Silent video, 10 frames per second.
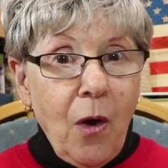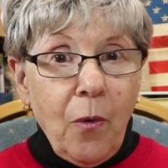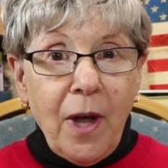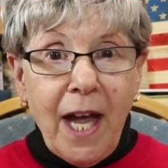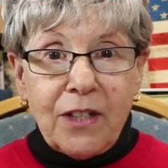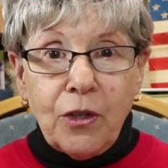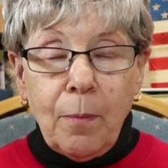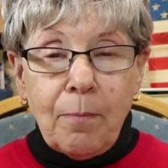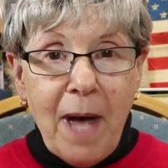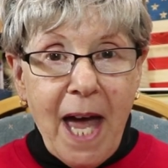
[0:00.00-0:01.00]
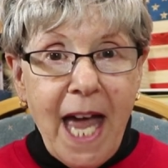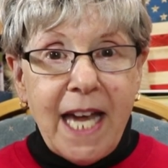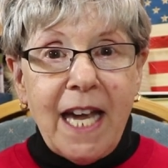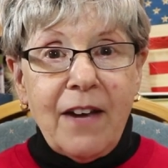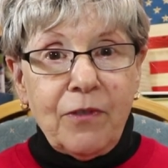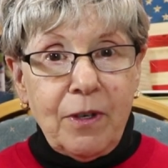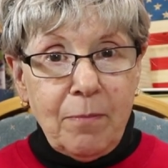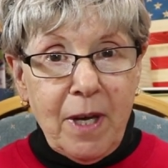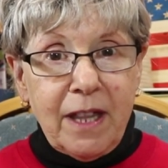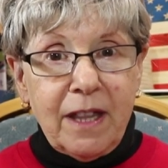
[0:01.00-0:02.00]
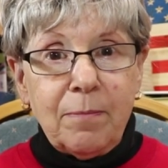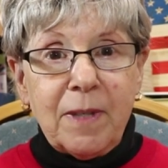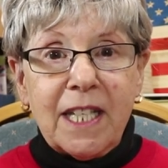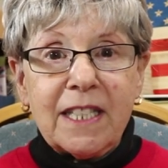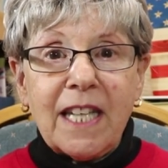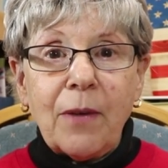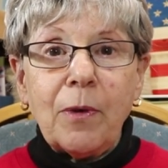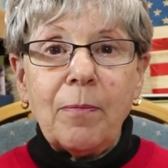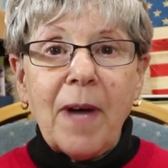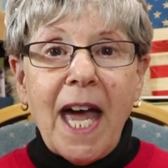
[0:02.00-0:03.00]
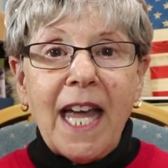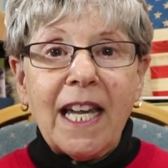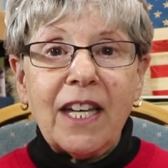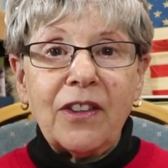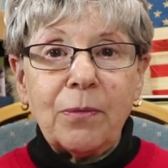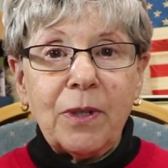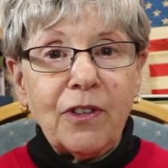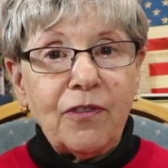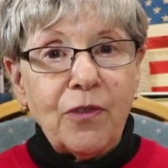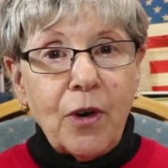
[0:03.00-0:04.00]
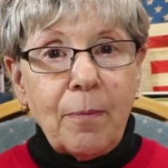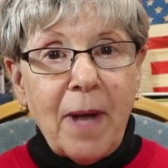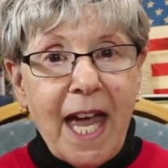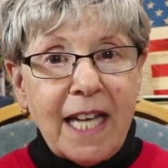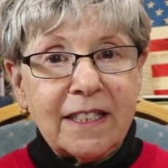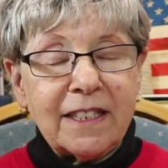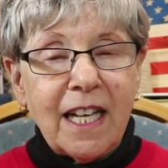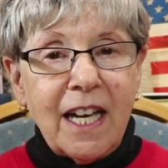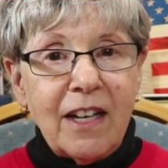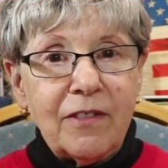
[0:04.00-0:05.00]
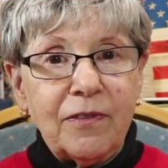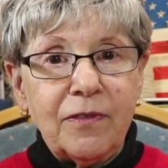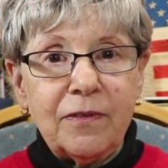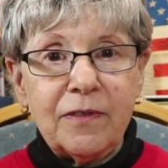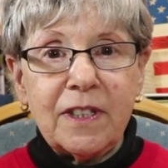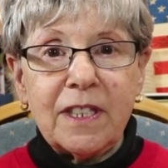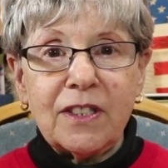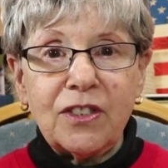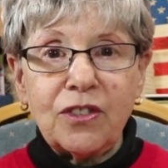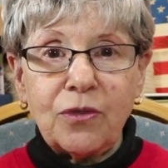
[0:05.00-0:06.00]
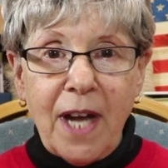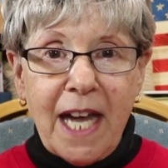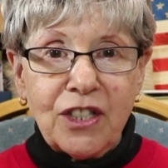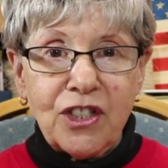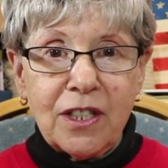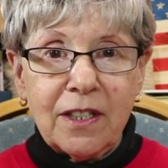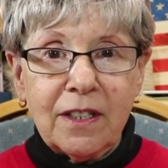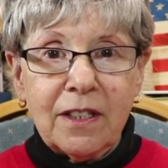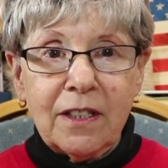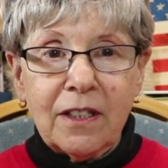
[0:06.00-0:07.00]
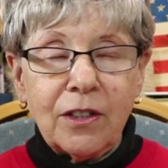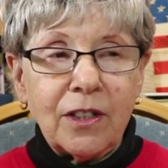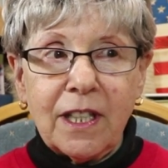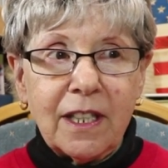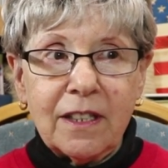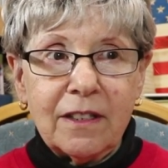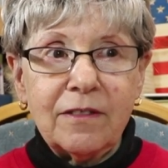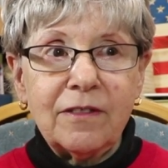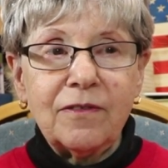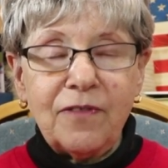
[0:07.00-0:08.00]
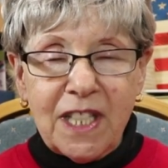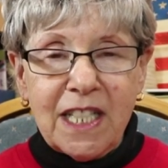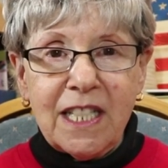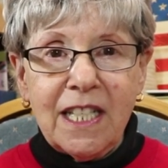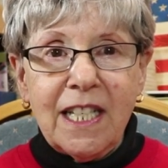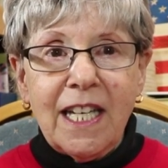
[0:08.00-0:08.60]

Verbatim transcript: Well, I don't buy every month because I will buy like three or four bags of the scratch or the feed